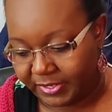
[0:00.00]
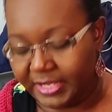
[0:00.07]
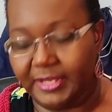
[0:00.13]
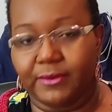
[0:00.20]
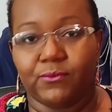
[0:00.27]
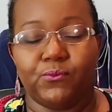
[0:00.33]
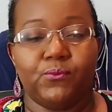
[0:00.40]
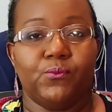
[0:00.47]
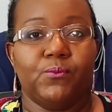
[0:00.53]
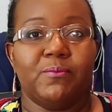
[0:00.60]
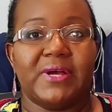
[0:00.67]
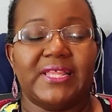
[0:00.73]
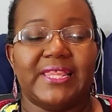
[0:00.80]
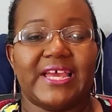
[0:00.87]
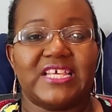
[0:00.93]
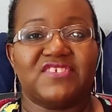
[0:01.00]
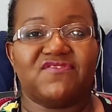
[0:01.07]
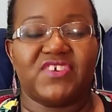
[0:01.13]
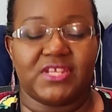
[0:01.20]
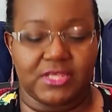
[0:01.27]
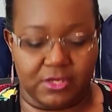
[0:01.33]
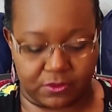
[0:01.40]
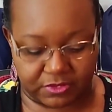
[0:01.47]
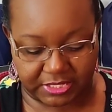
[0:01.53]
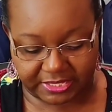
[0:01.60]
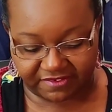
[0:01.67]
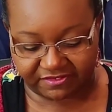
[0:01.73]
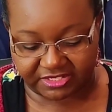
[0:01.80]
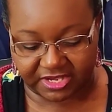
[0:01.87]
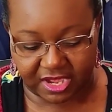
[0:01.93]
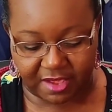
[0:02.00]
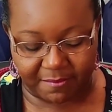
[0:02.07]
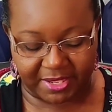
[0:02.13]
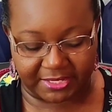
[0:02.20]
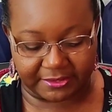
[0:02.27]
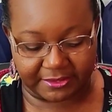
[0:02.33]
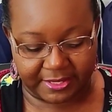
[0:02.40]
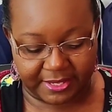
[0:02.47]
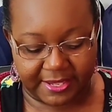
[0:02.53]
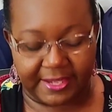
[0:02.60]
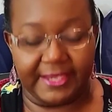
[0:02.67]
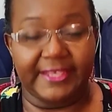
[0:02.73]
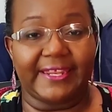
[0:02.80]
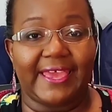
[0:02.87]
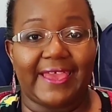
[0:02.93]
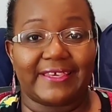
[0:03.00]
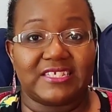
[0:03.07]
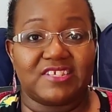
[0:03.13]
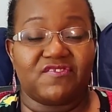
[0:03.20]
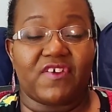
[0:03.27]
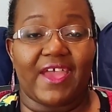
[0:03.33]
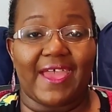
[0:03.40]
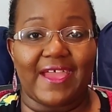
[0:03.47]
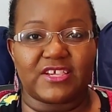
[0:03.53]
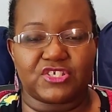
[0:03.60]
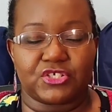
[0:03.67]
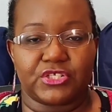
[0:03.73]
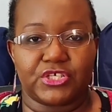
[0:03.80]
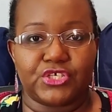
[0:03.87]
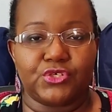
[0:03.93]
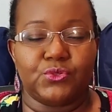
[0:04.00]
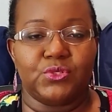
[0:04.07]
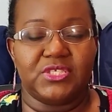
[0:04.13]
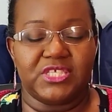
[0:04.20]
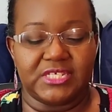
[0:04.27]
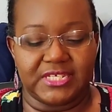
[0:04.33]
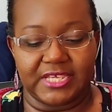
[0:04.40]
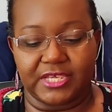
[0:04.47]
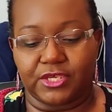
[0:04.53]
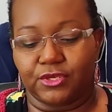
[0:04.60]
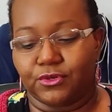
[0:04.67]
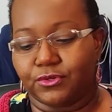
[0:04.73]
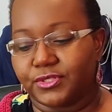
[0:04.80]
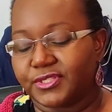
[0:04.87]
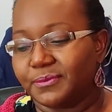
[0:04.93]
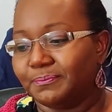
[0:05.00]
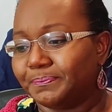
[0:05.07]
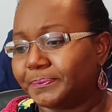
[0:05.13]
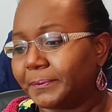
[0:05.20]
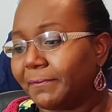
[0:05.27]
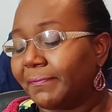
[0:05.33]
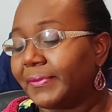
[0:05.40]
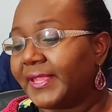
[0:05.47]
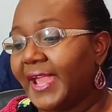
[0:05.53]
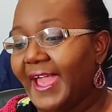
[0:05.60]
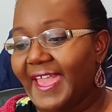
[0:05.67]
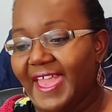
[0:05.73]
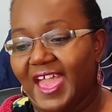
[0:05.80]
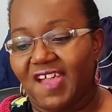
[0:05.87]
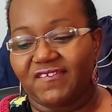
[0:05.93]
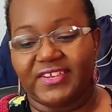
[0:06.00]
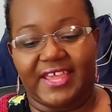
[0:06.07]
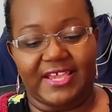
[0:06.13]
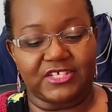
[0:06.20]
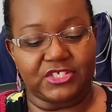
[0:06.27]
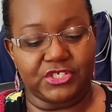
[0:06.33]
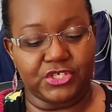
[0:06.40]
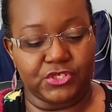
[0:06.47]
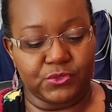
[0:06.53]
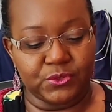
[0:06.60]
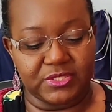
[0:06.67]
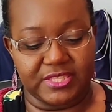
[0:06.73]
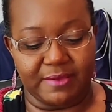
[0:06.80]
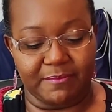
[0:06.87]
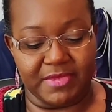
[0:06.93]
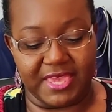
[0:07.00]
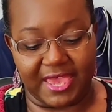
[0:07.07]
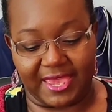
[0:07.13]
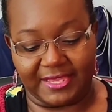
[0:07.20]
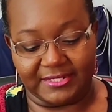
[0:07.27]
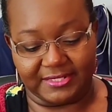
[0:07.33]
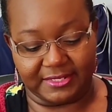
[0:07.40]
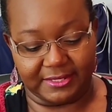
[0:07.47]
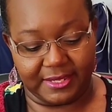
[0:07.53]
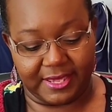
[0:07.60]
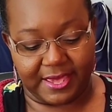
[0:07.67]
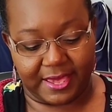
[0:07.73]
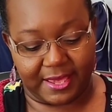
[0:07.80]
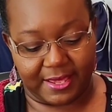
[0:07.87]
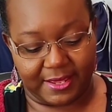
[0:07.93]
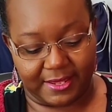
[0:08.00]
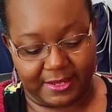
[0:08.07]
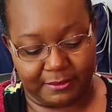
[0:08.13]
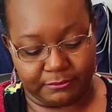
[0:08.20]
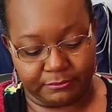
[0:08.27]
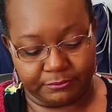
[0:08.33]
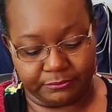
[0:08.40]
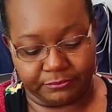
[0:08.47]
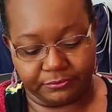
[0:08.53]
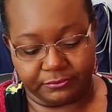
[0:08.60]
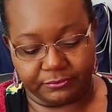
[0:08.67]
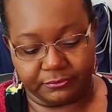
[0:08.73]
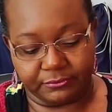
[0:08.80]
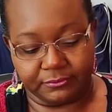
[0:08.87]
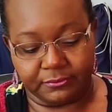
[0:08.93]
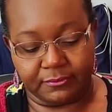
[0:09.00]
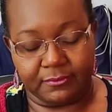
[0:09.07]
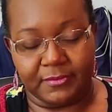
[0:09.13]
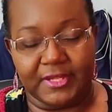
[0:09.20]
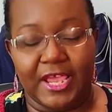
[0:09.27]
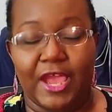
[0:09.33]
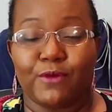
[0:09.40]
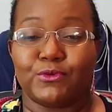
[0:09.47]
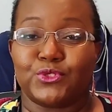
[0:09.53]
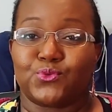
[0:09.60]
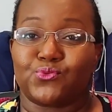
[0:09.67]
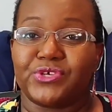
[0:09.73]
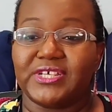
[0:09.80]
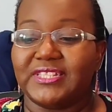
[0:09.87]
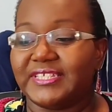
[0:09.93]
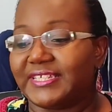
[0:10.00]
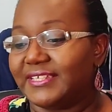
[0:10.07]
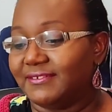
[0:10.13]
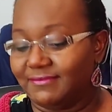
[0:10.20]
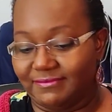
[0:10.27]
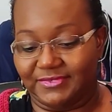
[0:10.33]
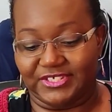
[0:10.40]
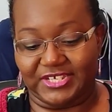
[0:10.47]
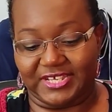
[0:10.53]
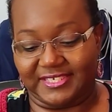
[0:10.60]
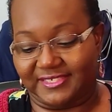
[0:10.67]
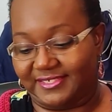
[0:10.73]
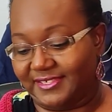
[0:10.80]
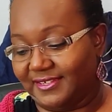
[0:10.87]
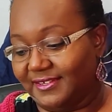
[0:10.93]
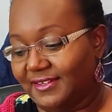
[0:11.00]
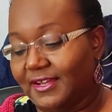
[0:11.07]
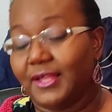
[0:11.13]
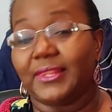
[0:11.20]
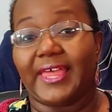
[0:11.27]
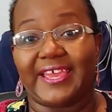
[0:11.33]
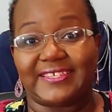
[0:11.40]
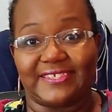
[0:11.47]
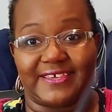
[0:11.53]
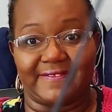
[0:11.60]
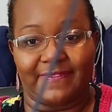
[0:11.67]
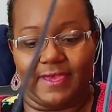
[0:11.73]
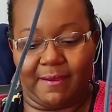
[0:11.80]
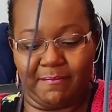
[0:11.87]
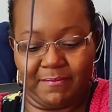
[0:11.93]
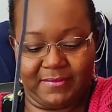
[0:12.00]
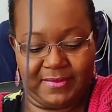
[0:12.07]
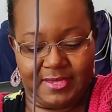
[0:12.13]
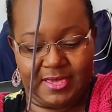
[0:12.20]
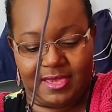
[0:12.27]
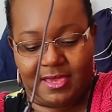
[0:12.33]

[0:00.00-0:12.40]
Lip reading: in my last video. They left a comment and asked if I actually use the Dinkiers. I haven't actually used them yet. I was really just collecting them,